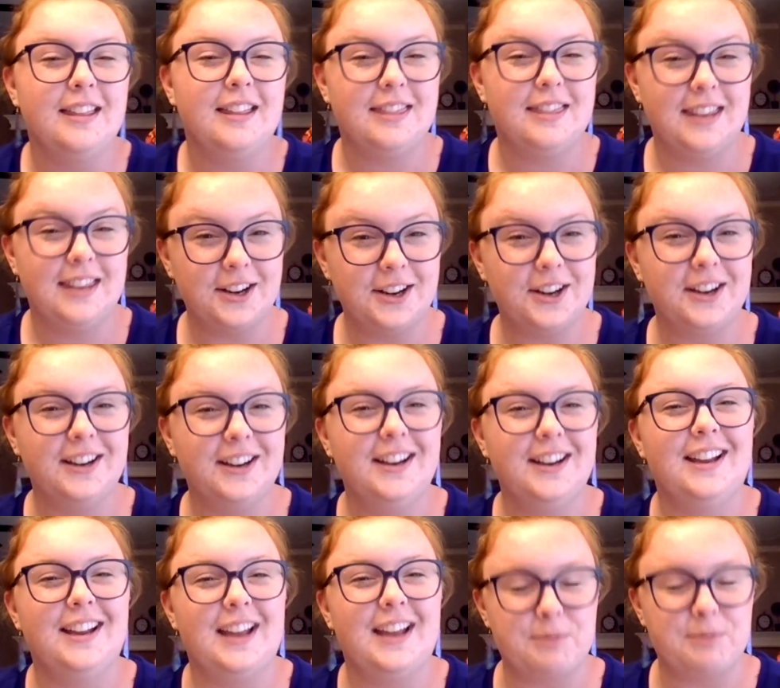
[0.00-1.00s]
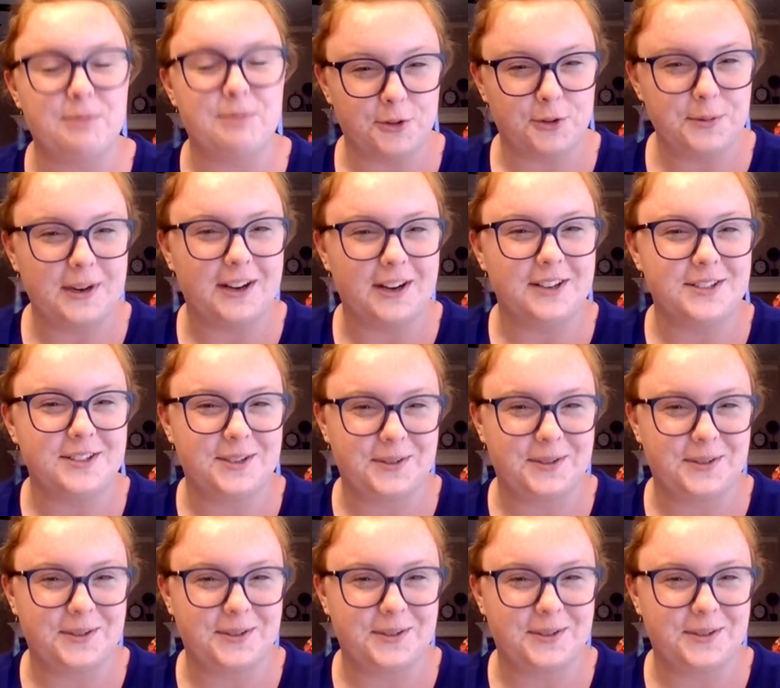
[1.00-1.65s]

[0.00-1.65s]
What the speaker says: Theater and Performing Arts